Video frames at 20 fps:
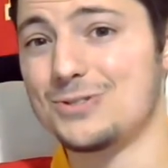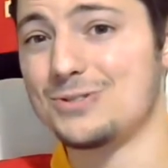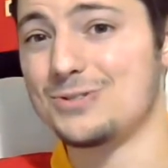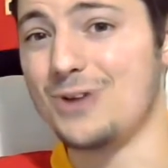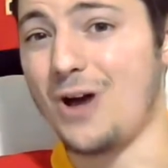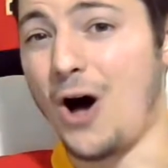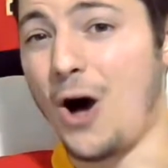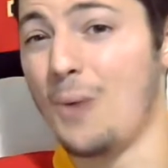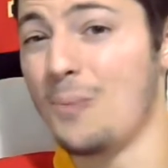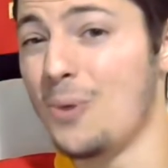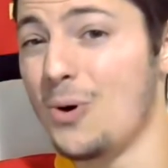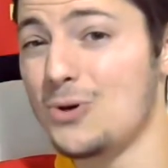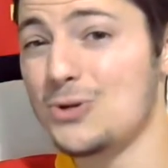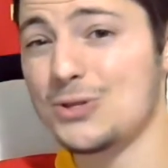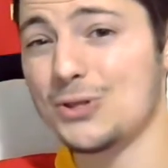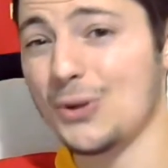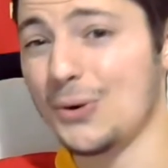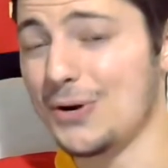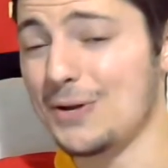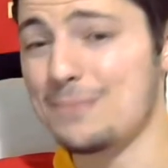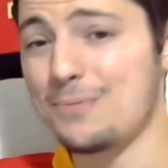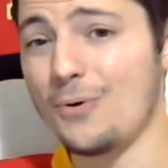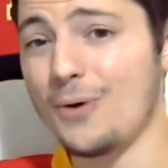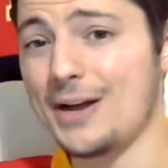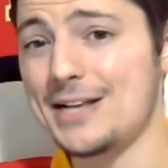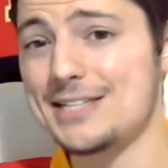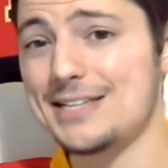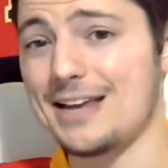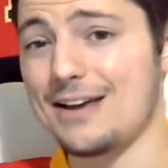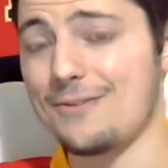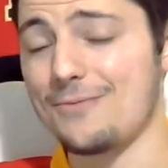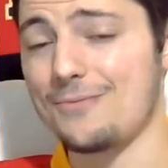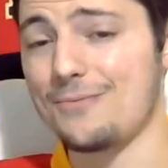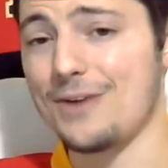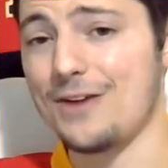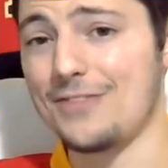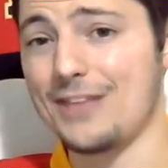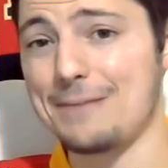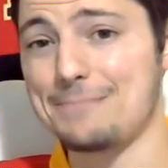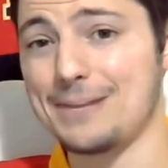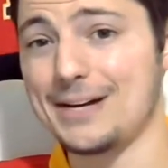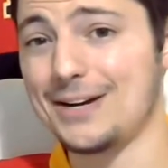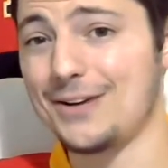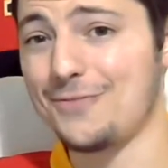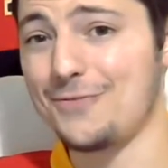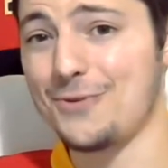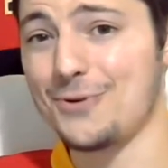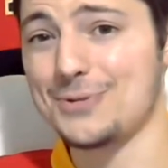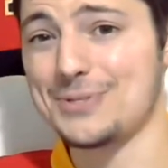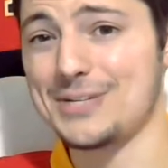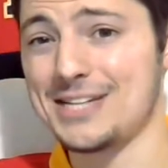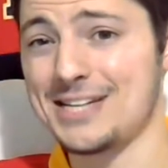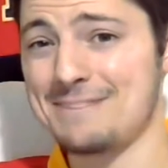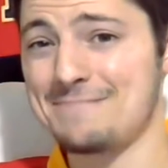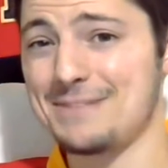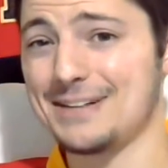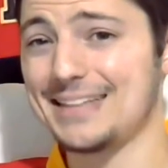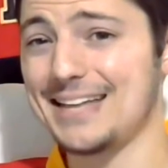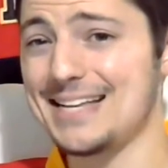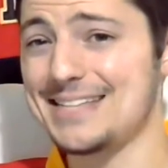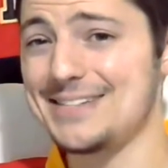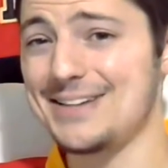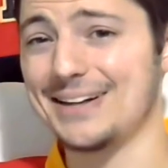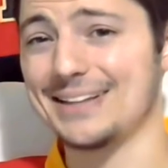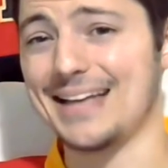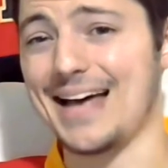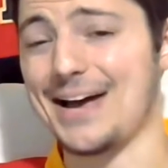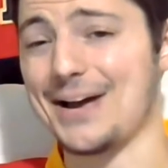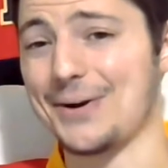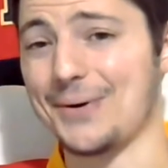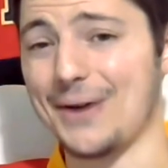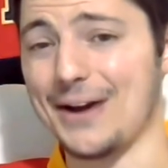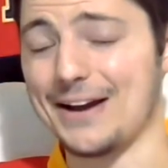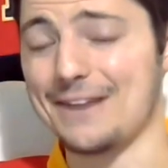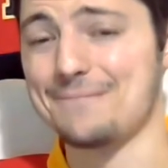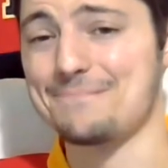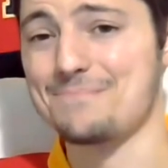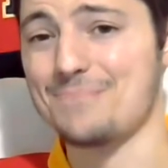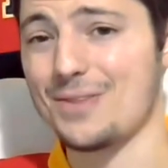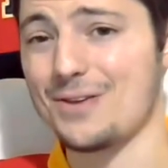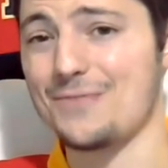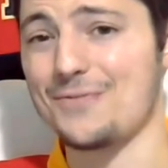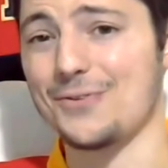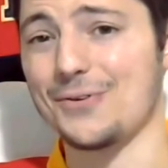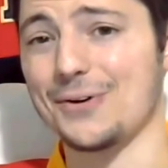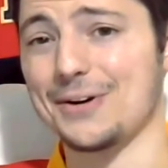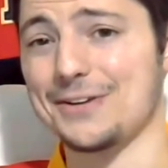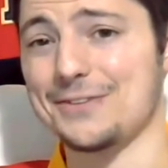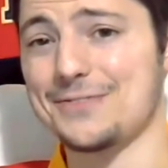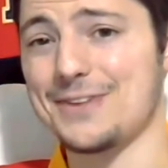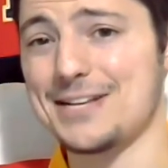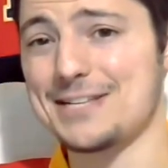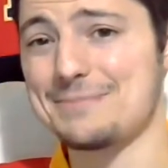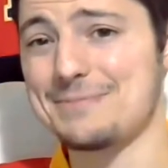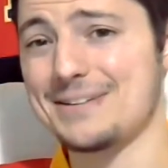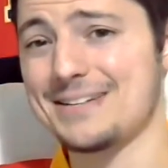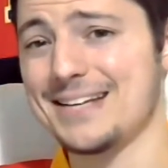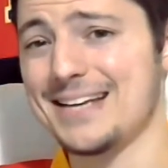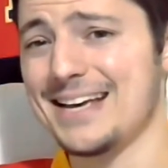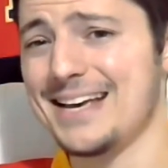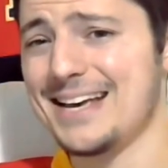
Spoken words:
almost 30 points if they played a full season, but that's not that great for a defenseman.